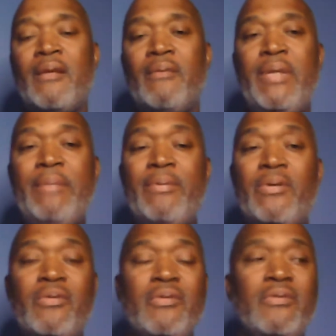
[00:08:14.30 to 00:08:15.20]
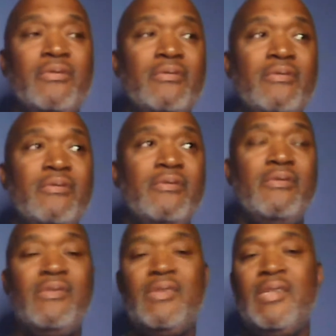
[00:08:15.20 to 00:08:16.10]
People,
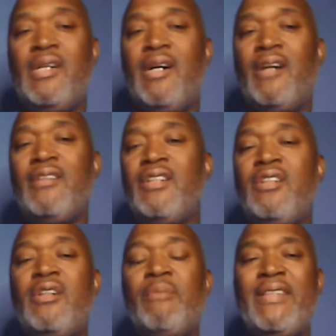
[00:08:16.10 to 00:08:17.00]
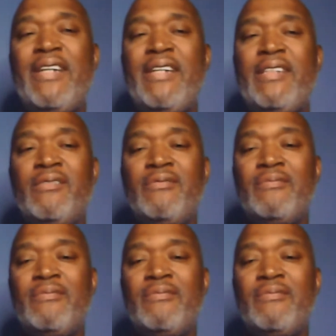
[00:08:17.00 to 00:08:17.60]
on a normal day,